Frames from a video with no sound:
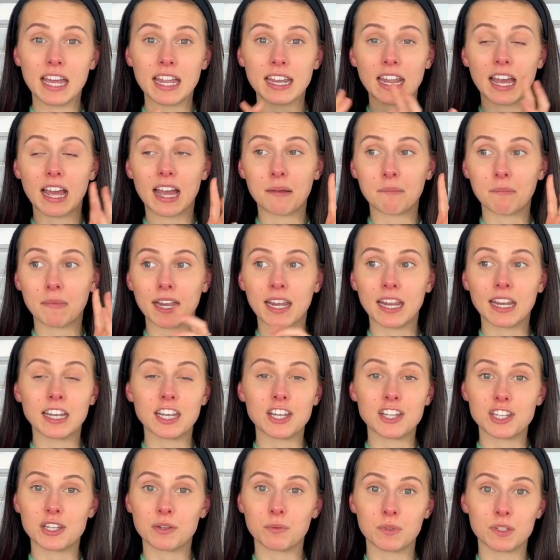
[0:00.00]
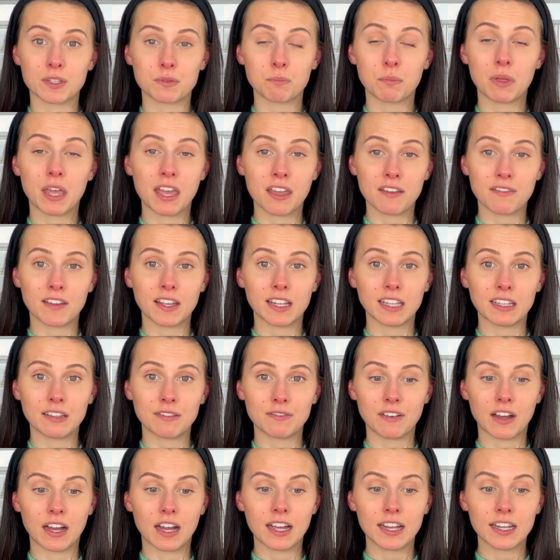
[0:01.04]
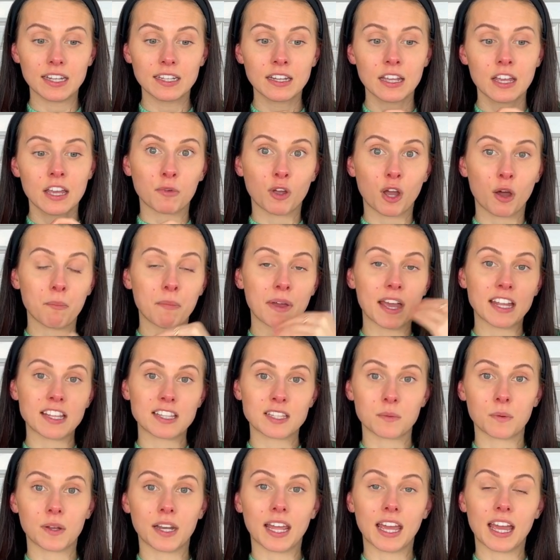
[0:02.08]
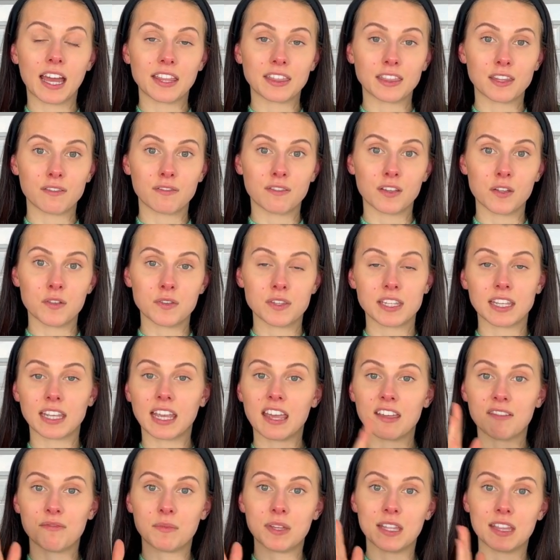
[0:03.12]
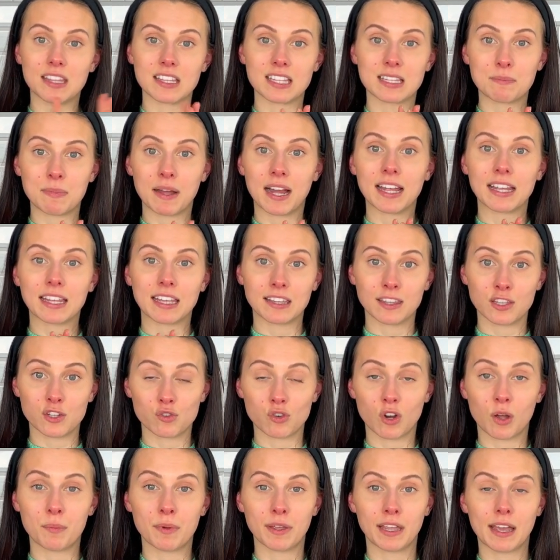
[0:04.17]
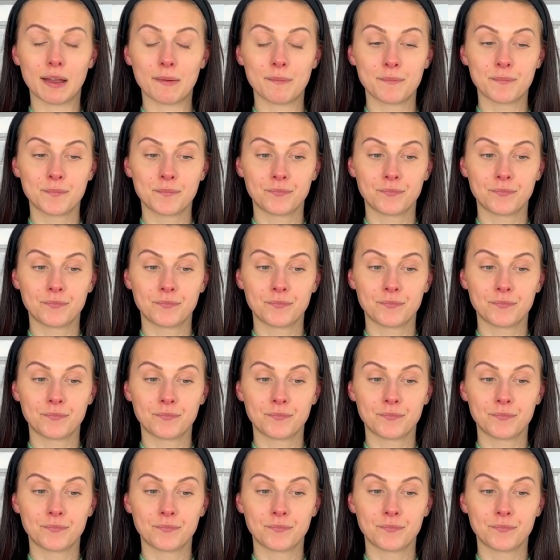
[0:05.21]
and my energy was perfectly fine compared to when I had the foods that gave me the spike and the drop again.